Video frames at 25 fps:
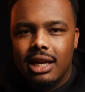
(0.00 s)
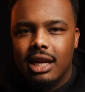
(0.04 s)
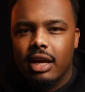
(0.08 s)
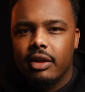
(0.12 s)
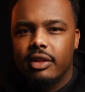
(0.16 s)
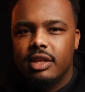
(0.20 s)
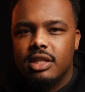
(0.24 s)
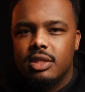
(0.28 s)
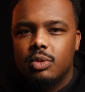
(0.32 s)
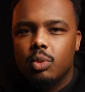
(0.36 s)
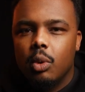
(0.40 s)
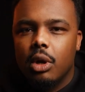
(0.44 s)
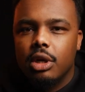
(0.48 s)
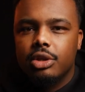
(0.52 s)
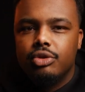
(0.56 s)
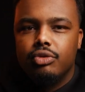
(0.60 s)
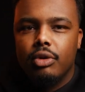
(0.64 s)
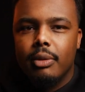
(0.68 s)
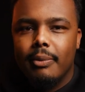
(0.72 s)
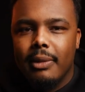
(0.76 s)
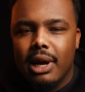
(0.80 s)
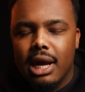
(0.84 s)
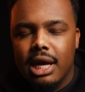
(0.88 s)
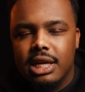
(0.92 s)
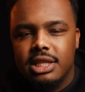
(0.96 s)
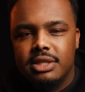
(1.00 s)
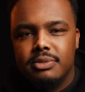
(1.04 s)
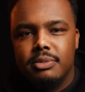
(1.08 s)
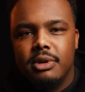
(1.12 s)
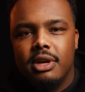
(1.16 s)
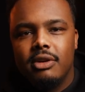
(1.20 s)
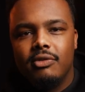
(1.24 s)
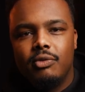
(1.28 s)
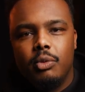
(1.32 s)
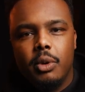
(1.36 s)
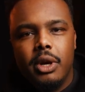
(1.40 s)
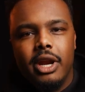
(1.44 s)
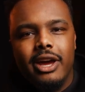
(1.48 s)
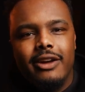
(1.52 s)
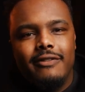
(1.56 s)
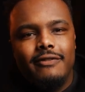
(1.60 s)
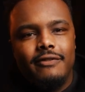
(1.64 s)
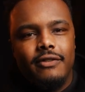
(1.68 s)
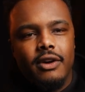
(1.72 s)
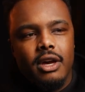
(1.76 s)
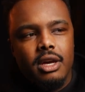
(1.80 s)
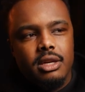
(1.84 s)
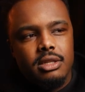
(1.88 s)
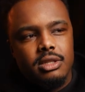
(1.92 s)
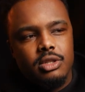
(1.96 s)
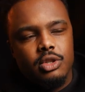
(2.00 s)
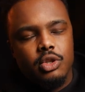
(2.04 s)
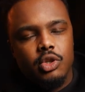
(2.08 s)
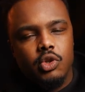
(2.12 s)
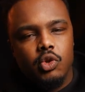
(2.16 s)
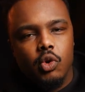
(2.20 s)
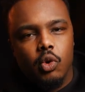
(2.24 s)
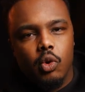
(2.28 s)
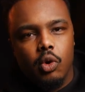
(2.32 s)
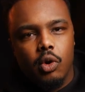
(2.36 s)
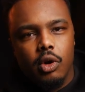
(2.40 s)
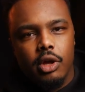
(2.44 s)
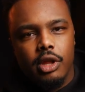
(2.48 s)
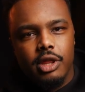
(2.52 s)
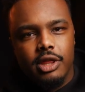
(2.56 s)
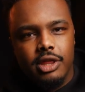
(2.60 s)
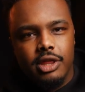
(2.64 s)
Now this watch reminds me of when I first saw